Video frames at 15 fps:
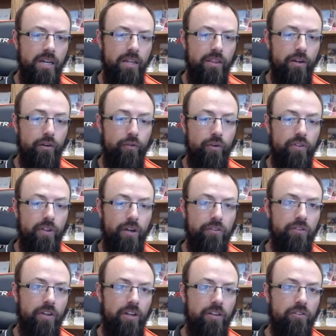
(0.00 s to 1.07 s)
Therefore, thus
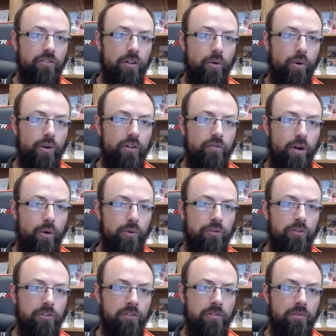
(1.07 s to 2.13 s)
says the Lord of
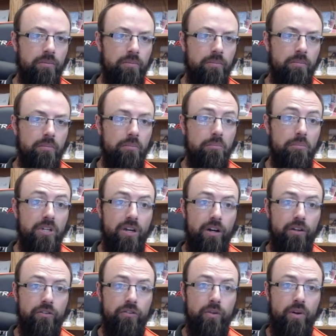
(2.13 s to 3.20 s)
hosts
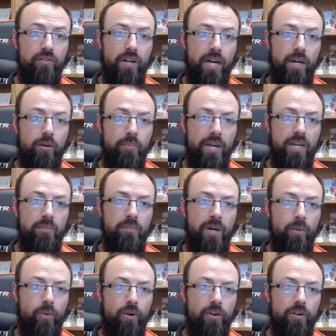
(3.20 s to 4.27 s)
Because you have not obeyed my
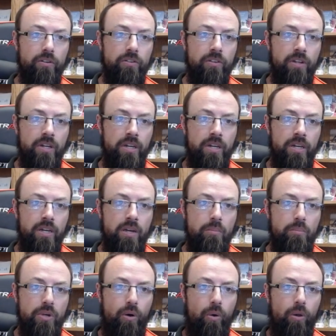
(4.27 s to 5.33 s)
words,
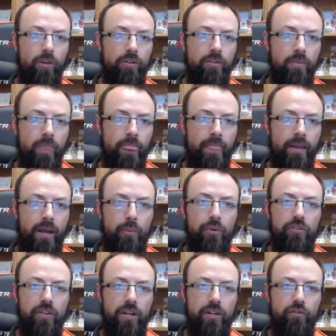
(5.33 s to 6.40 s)
behold, I will
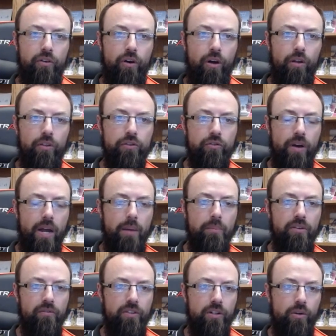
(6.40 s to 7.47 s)
send for all the tribes
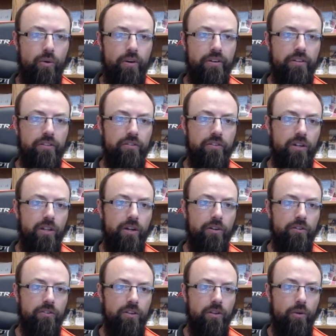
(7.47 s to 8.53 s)
of the north,
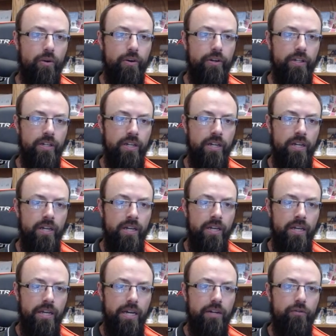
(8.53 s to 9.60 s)
declares the Lord,
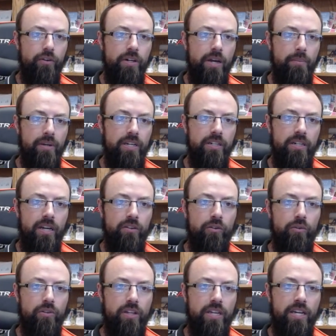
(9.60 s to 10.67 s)
and for
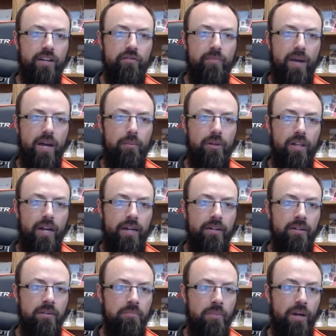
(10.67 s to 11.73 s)
Nebuchadnezzar the king of
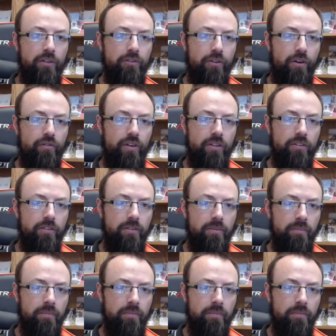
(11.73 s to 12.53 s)
Babylon, my servant.